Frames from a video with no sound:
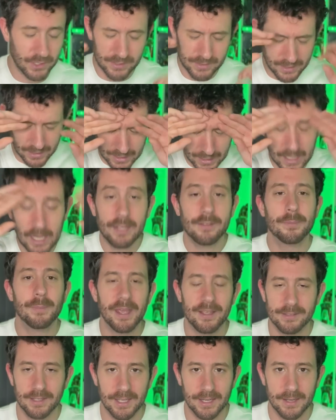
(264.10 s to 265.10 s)
he's
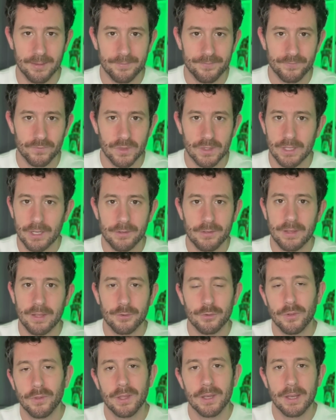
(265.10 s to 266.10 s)
amazing in it.
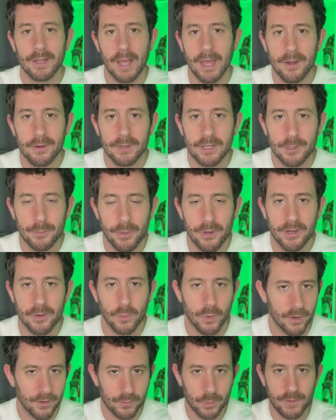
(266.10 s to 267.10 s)
There's really, I don't need to put it in
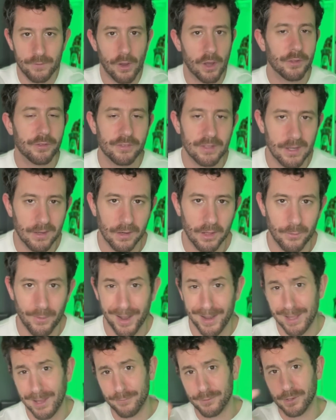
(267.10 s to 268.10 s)
words. We've all seen it
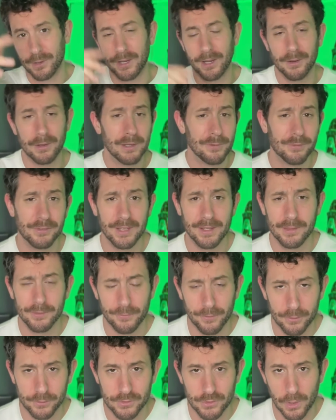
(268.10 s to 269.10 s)
already. If you're here, you've seen the
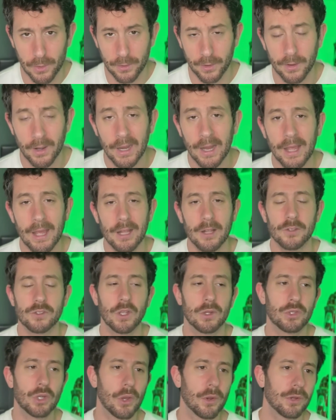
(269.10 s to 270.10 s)
first Joker.
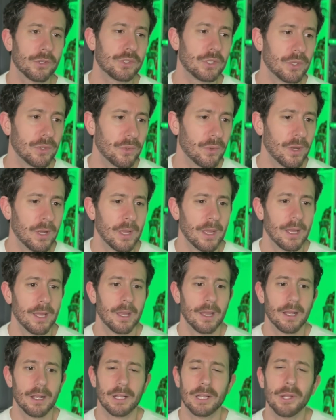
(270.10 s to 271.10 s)
So Joker 2,
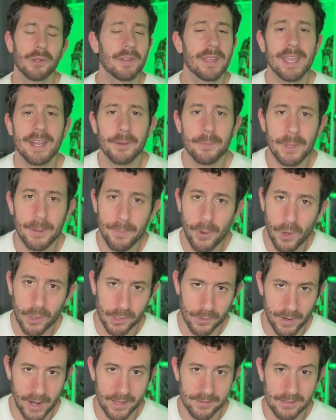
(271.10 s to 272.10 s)
clearly going to be
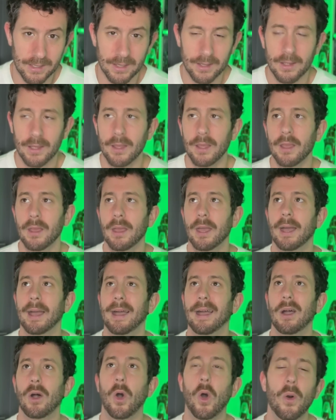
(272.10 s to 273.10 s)
polarizing.
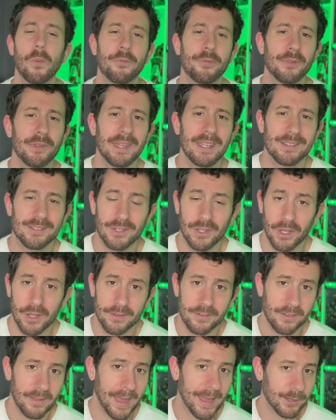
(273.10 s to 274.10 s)
Hopefully it's
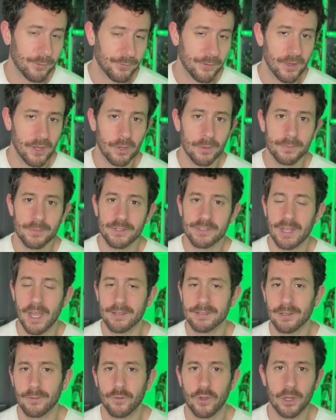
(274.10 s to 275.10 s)
good. Slash Film,
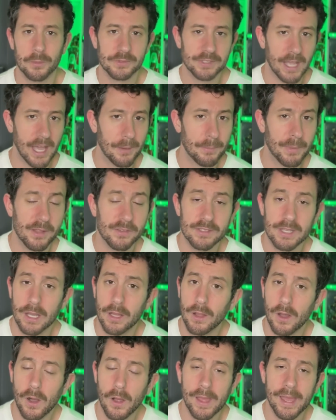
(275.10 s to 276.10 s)
Discussing Film, Scott Menzel
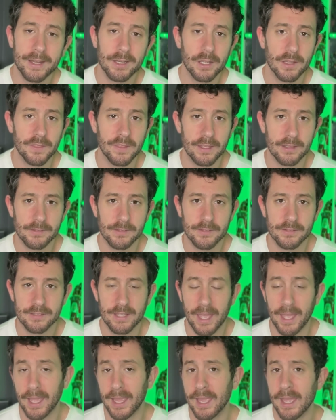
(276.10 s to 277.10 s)
all had good things to
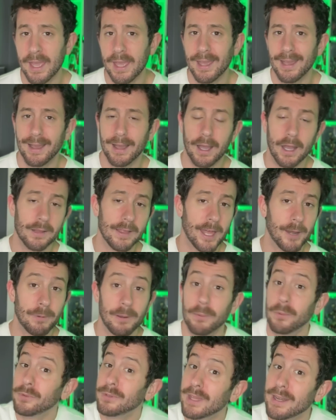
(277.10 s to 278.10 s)
say. A lot of
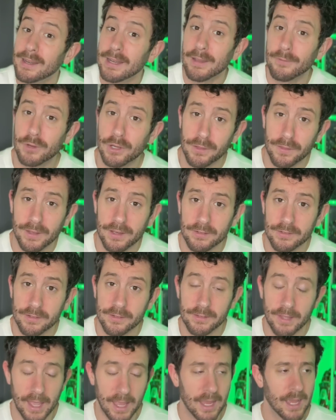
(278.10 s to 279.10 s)
people didn't have good things to
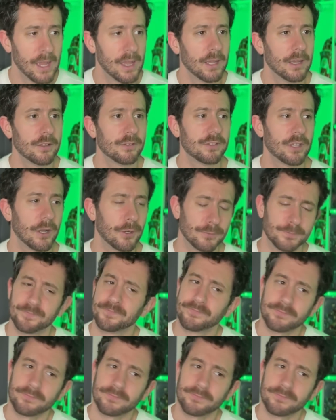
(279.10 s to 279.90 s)
say. So